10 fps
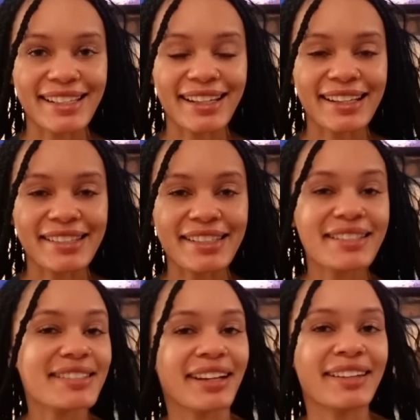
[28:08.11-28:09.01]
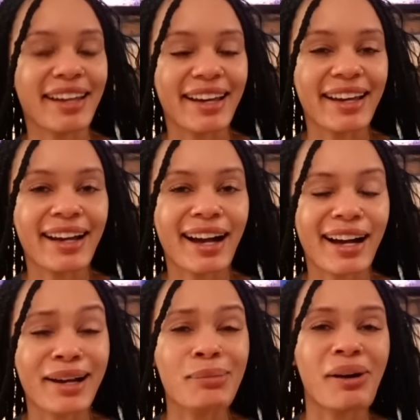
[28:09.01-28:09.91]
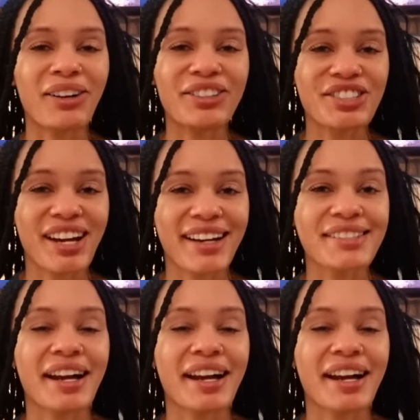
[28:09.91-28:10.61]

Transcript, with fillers: It is Sunday. I apologize.